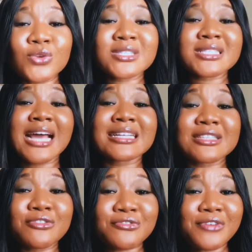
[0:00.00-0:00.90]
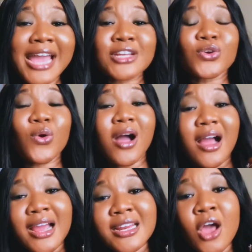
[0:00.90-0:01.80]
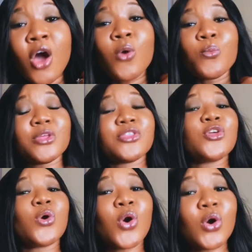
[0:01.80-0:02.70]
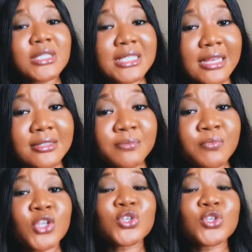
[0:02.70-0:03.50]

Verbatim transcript: you know, sanctified your heart with your content.